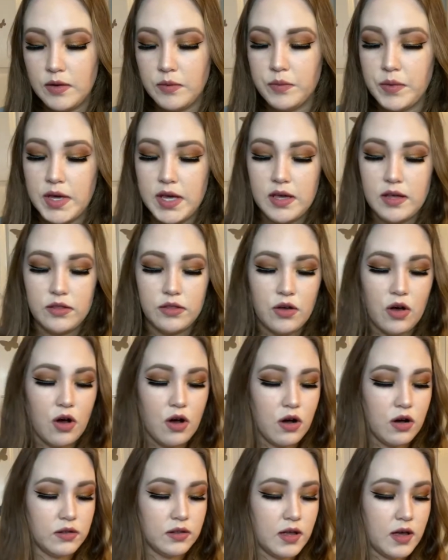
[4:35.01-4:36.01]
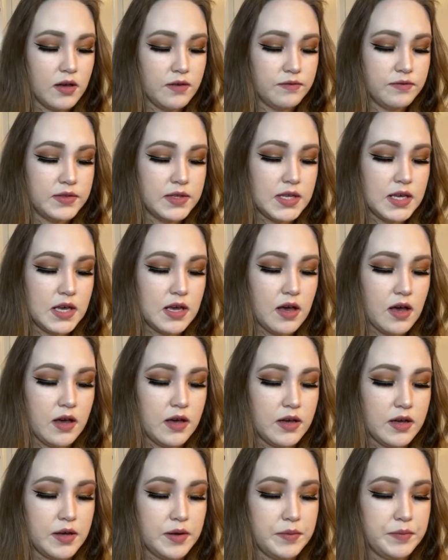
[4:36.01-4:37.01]
with all of the
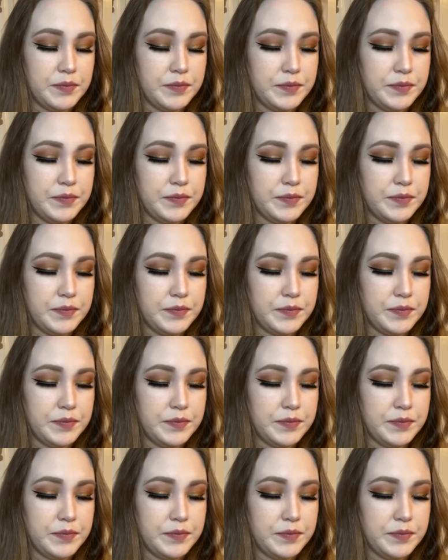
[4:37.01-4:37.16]
um,